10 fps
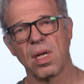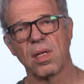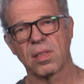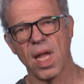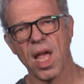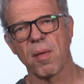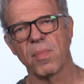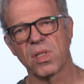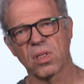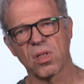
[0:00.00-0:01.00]
Sam
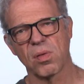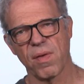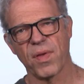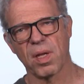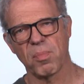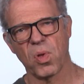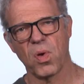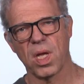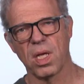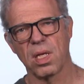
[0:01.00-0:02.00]
is a terrific
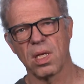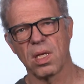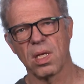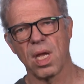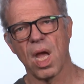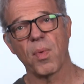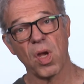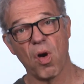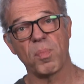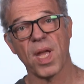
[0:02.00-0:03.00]
employee, and we
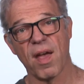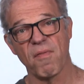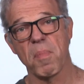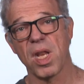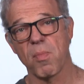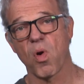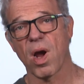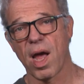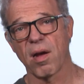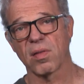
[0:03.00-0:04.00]
hope to have many more
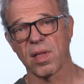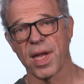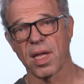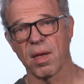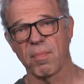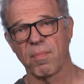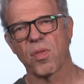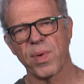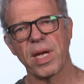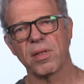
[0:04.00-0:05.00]
hires like him.
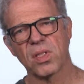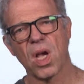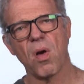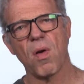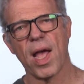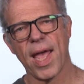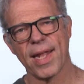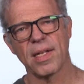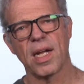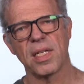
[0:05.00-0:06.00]
3 years ago, I had
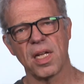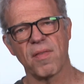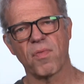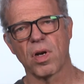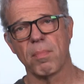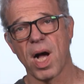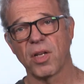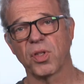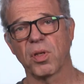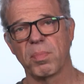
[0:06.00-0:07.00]
an idea for a
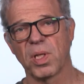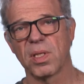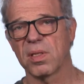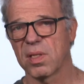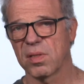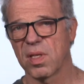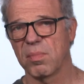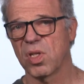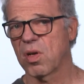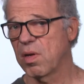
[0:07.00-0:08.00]
modular building system
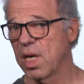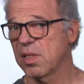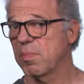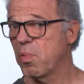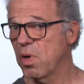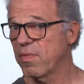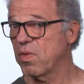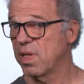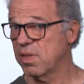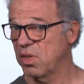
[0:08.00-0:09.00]
to create supportive
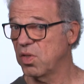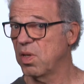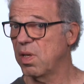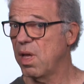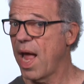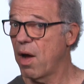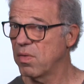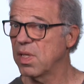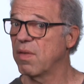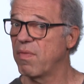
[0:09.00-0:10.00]
transitional
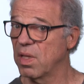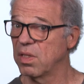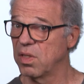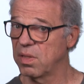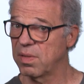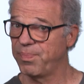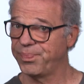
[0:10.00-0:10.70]
housing villages.